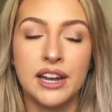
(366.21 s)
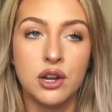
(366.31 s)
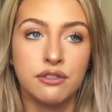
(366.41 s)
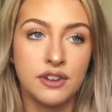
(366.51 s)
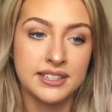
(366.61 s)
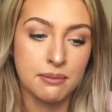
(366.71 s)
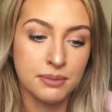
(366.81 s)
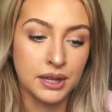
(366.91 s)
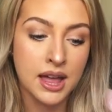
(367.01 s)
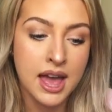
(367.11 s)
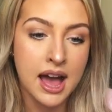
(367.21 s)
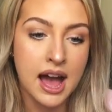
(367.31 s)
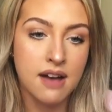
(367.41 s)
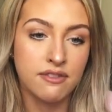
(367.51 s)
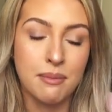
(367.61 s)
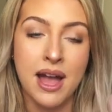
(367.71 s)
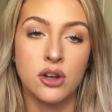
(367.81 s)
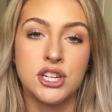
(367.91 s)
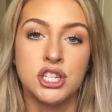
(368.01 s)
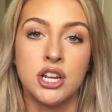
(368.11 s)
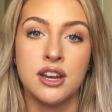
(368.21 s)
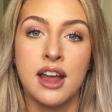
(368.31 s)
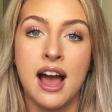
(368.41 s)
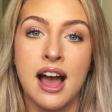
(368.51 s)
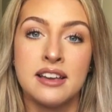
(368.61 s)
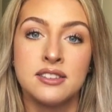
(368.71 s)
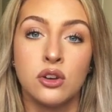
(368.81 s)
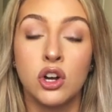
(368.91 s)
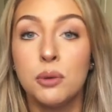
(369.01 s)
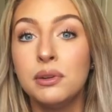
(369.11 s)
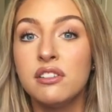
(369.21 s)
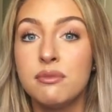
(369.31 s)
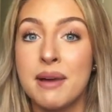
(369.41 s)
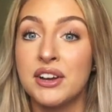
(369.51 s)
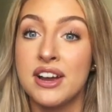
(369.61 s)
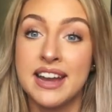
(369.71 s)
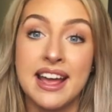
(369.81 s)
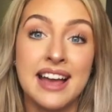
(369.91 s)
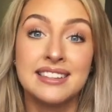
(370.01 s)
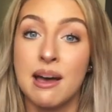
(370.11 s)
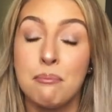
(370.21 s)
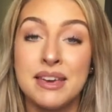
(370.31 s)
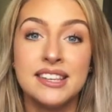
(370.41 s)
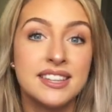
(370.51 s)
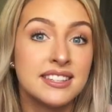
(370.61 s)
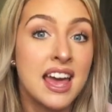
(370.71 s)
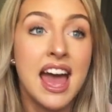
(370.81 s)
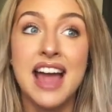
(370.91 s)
I know, for example, for my audition, I sung a couple of my grade 8 exam pieces.